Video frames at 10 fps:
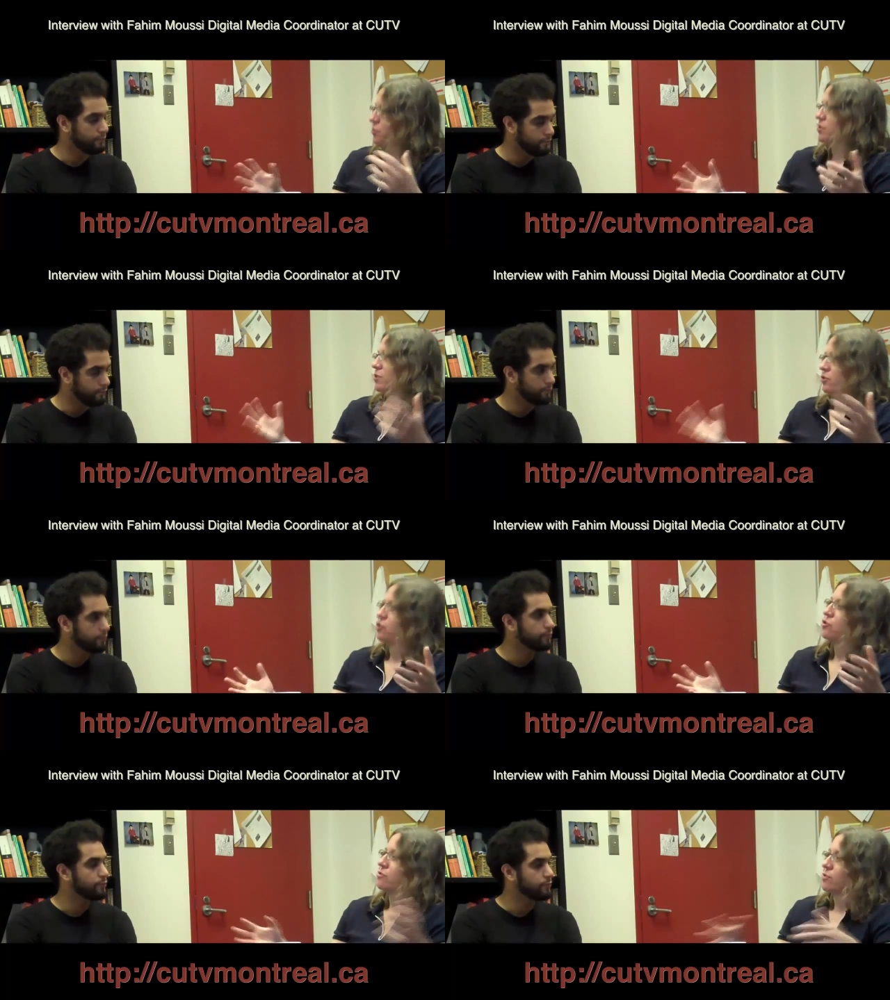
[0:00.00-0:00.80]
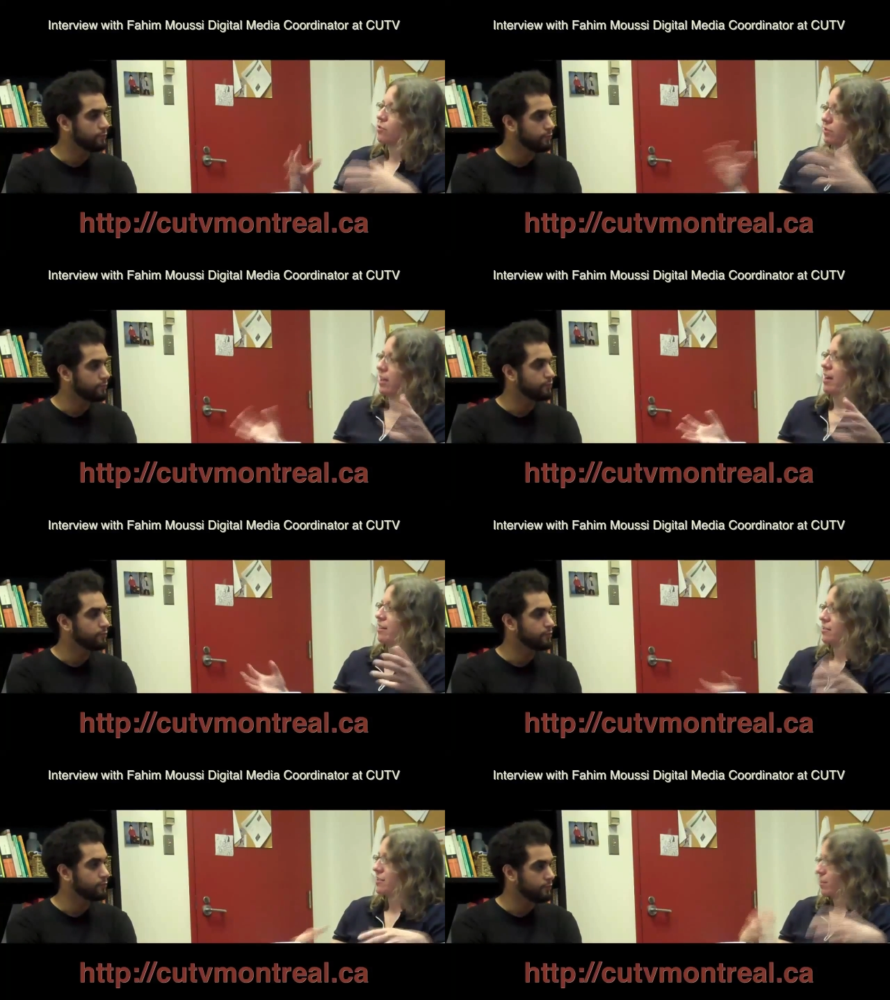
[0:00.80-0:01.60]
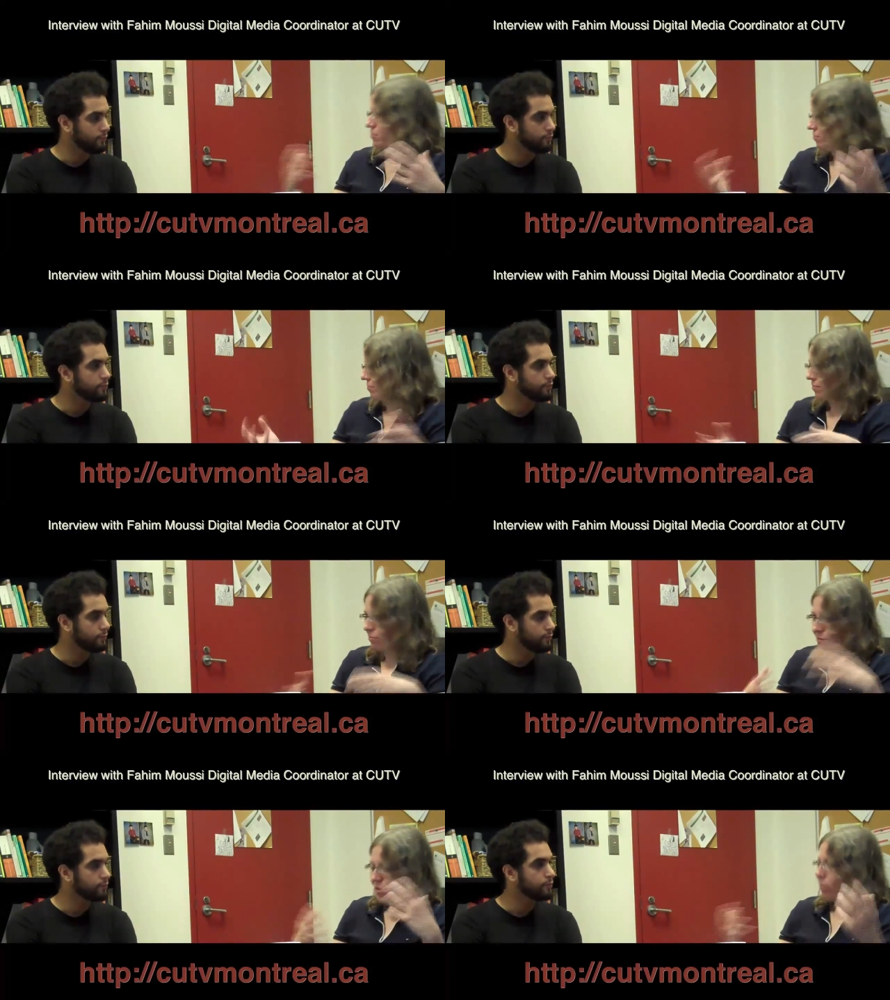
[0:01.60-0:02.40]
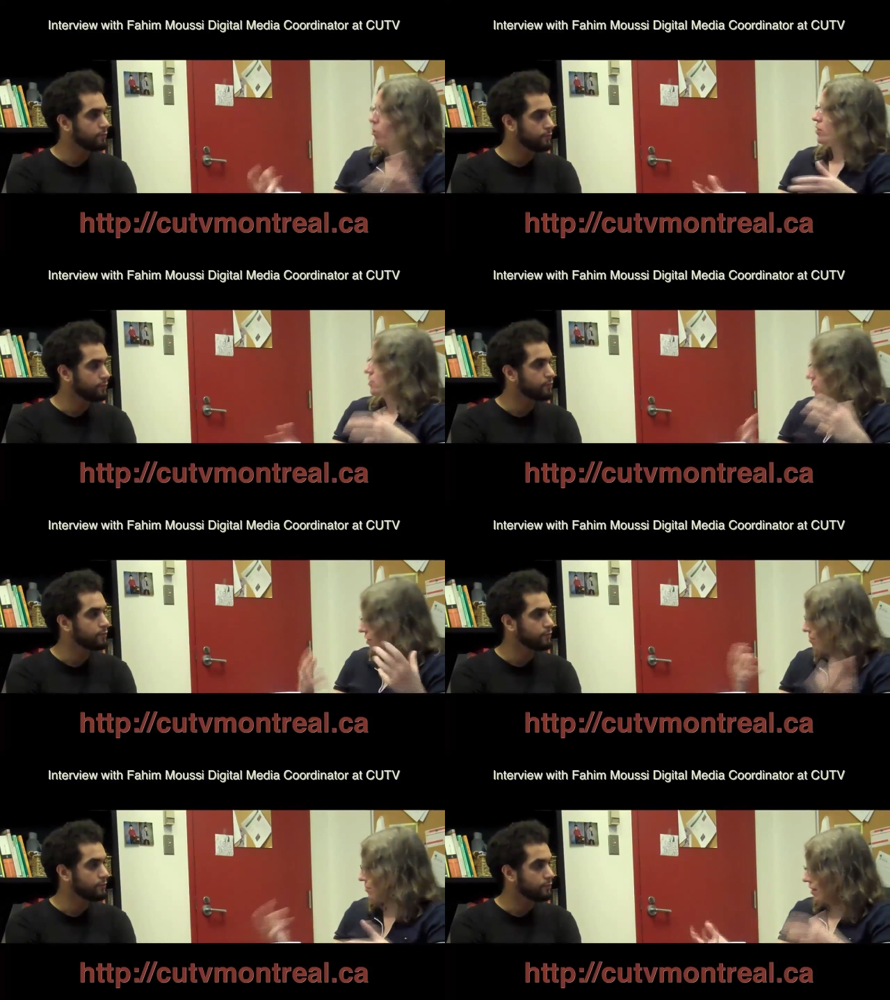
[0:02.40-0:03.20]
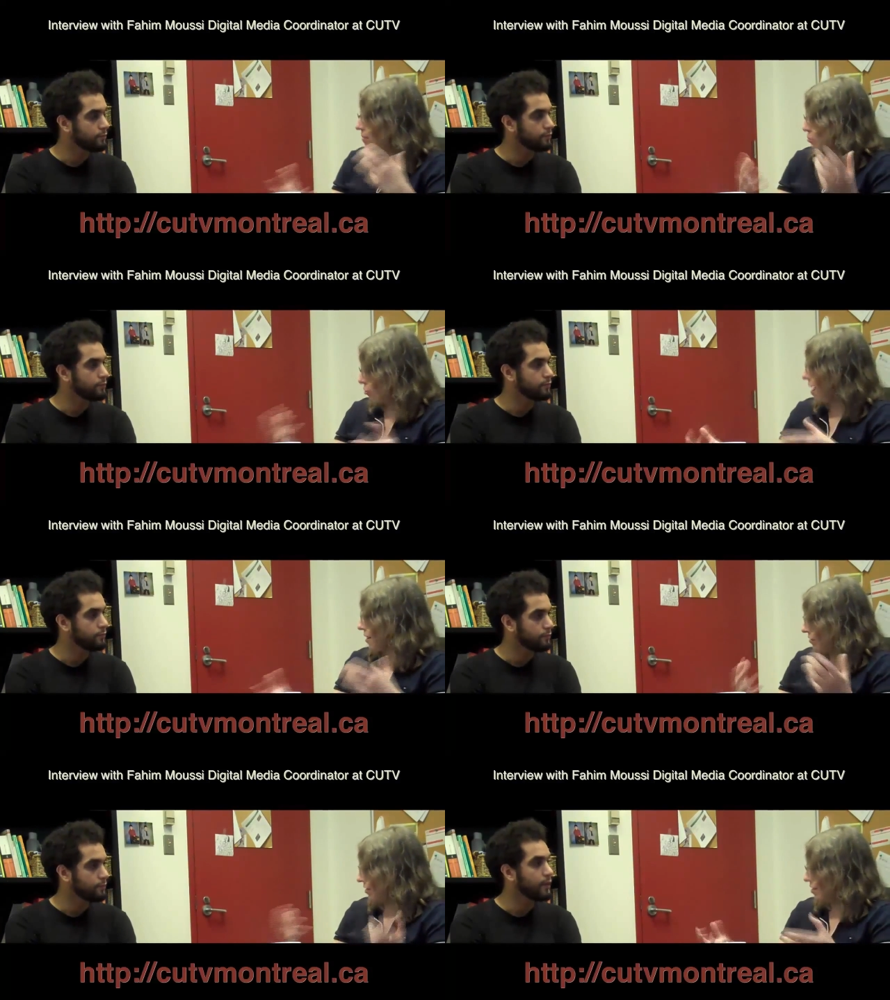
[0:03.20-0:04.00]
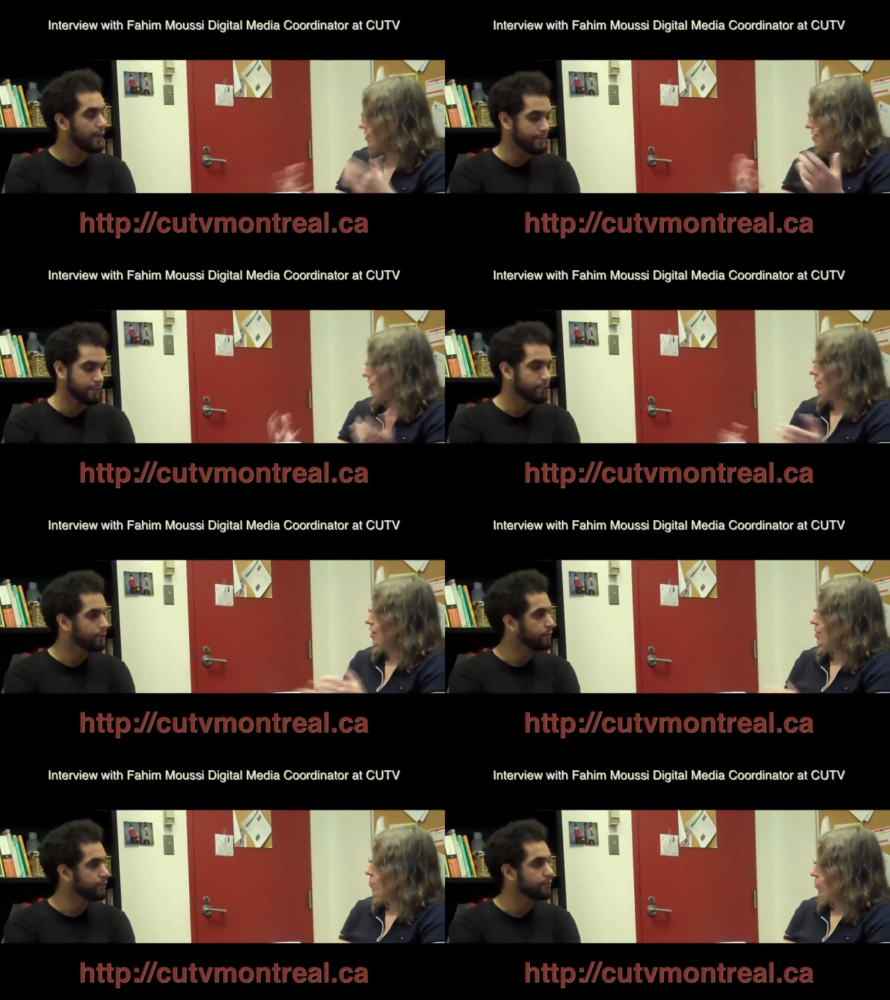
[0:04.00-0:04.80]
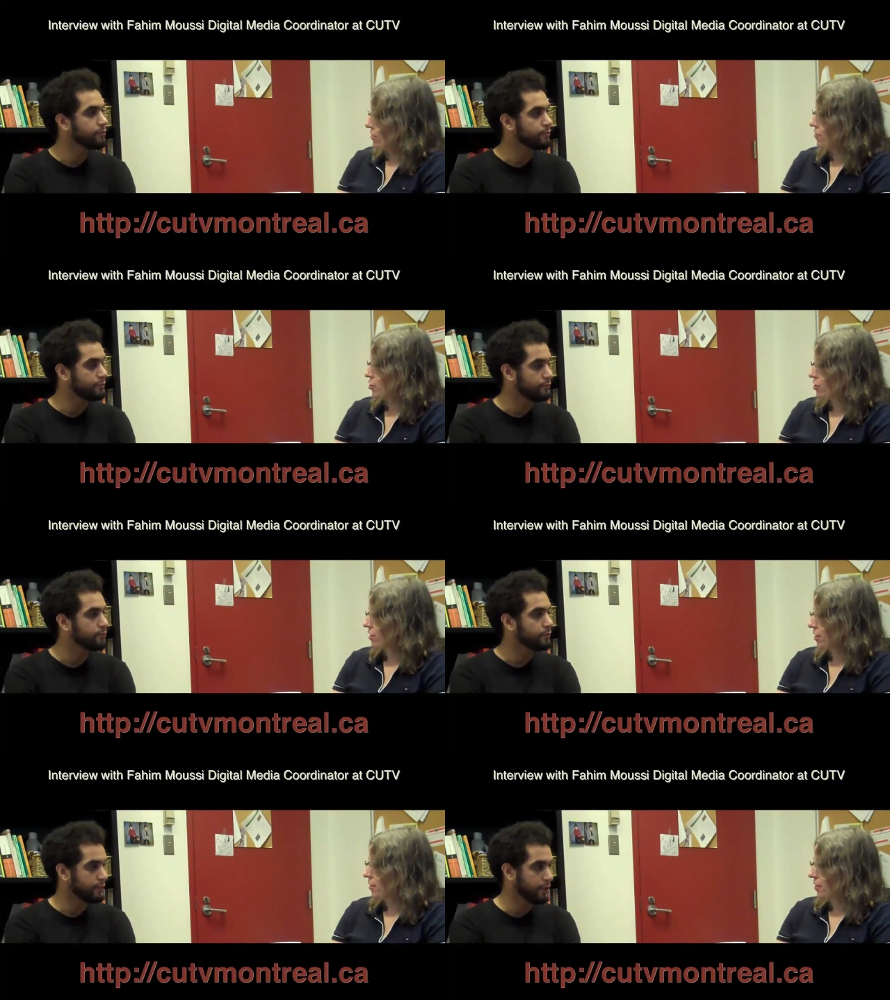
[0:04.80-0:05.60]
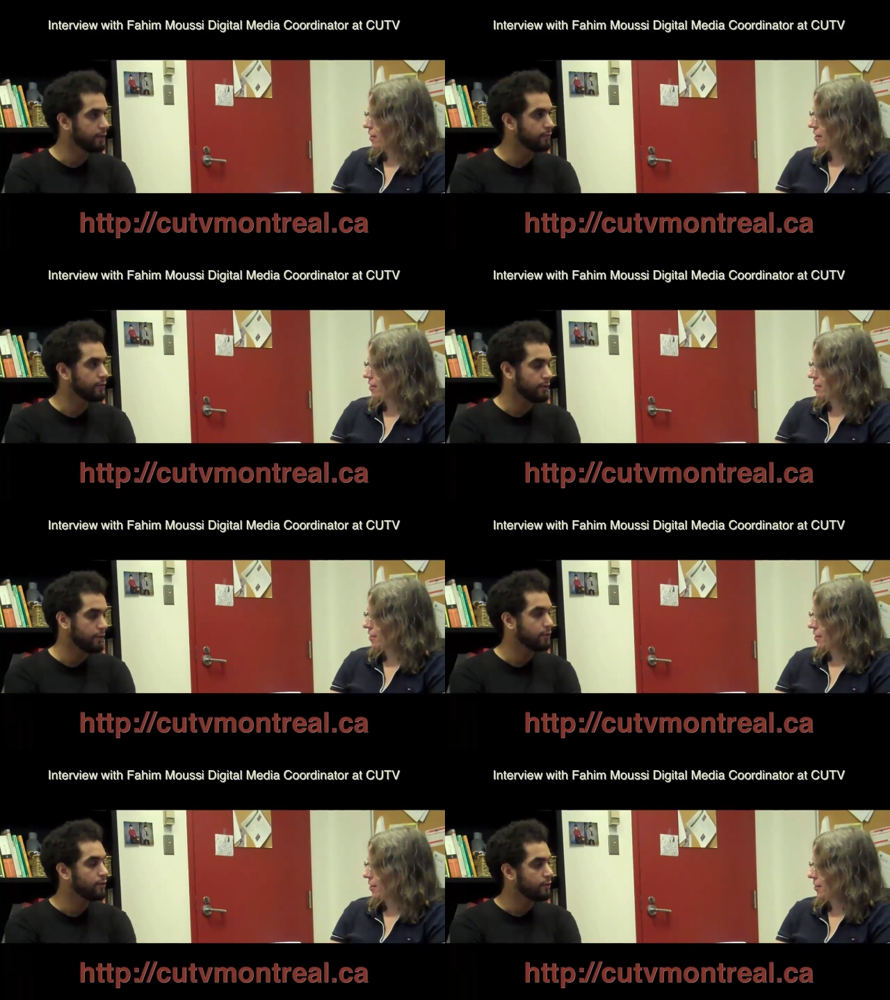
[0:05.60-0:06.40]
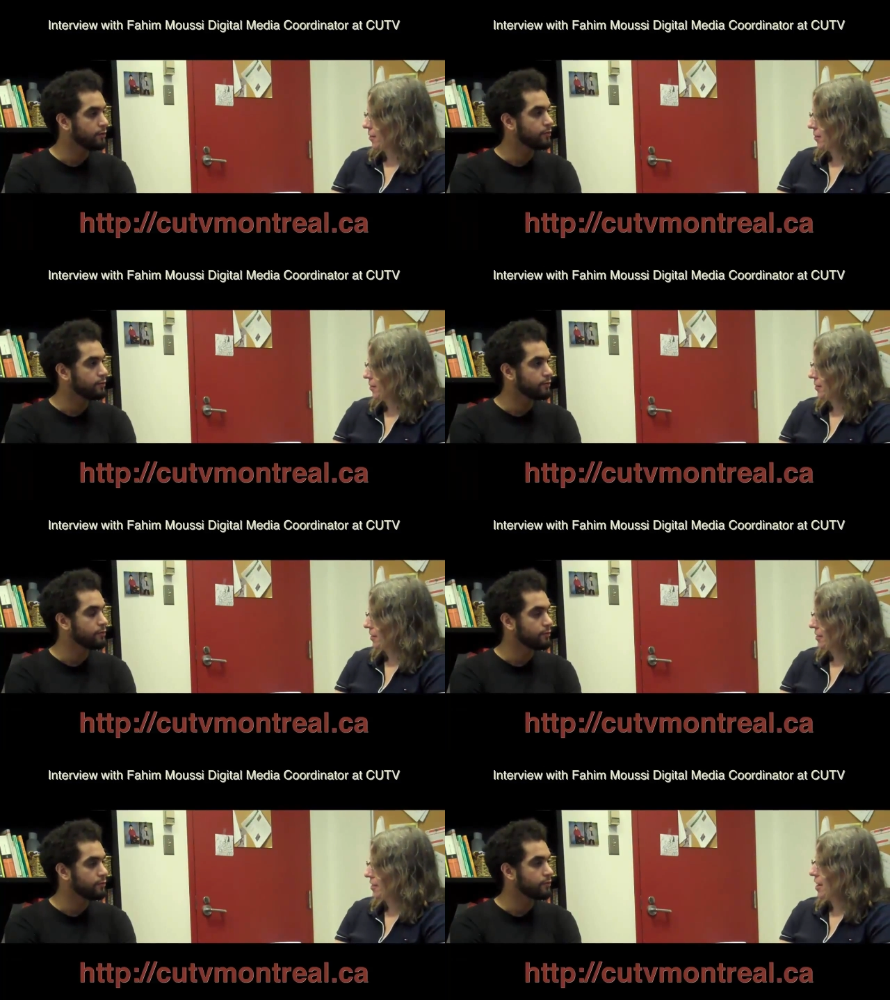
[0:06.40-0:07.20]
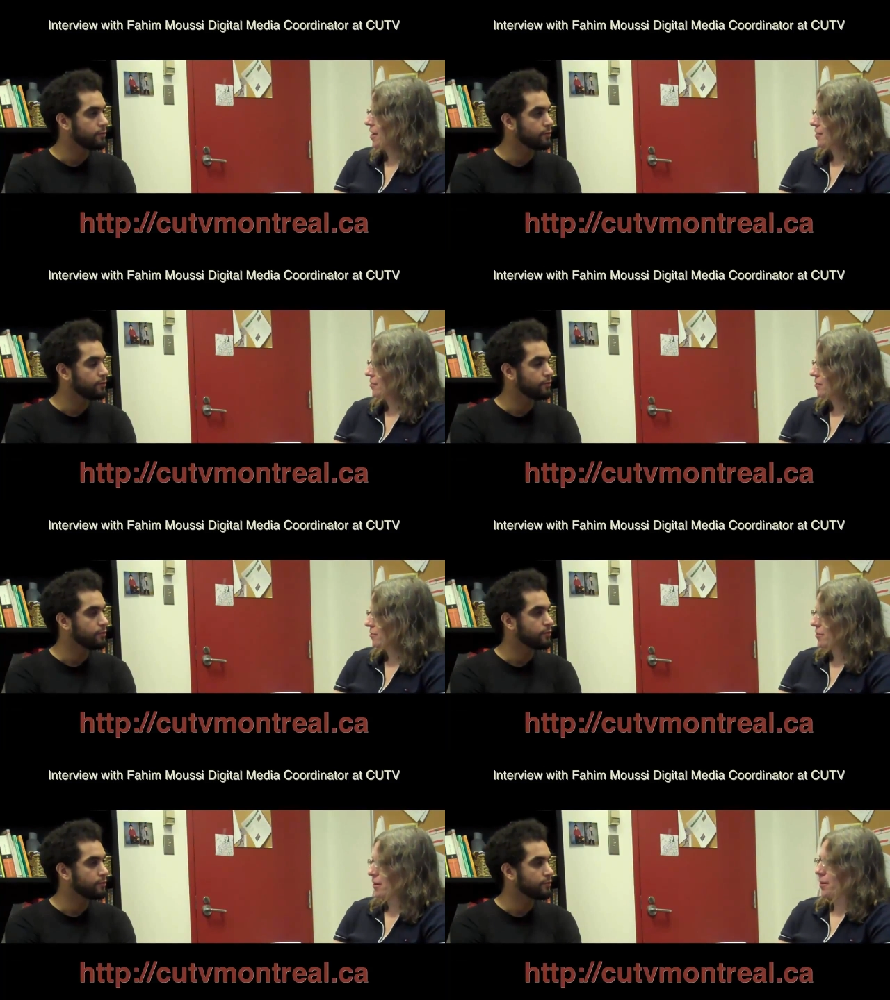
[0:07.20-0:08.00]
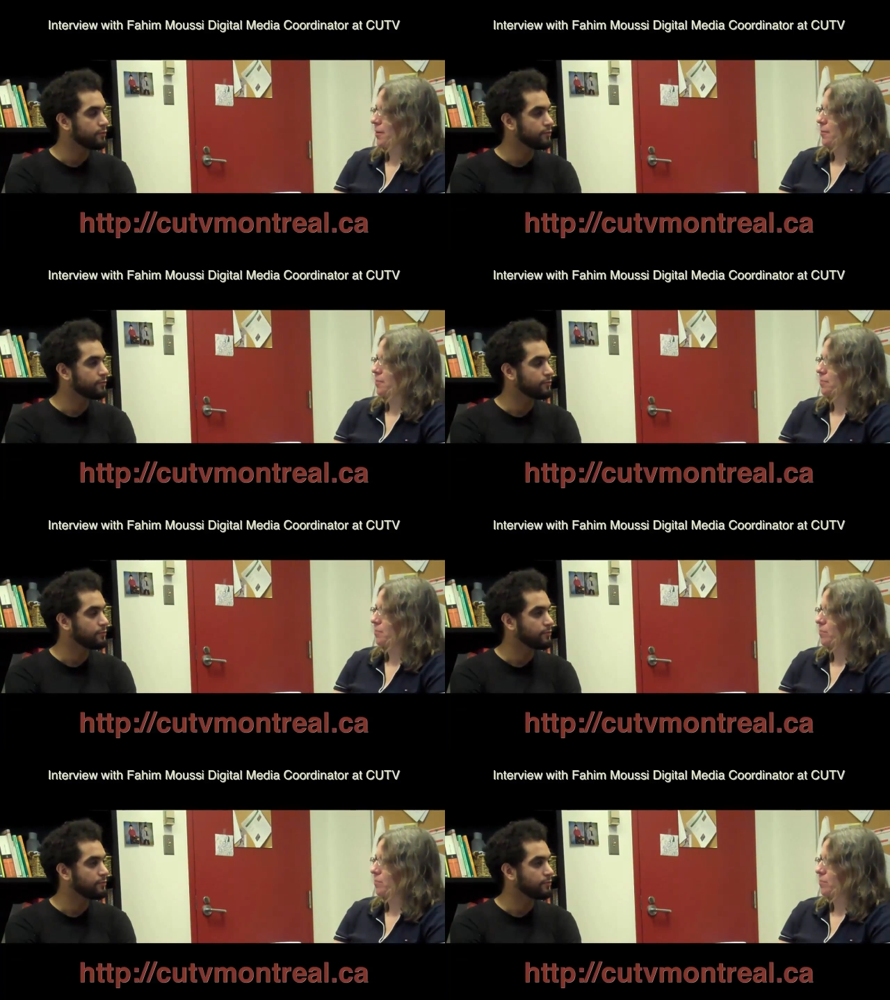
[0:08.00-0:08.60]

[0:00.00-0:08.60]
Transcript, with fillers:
Speaker 1: usage, so that some someone could keep keep track of it Absolutely. more efficiently. Yeah. And uh, in the end, um,